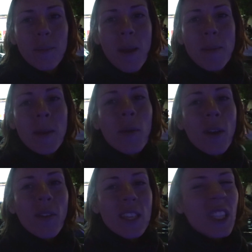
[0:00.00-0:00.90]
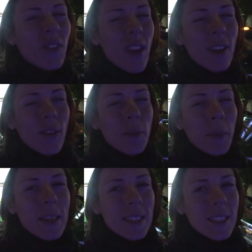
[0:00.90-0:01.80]
Might be one of his favorite
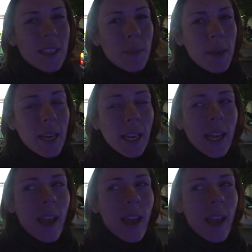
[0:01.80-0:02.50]
places to be.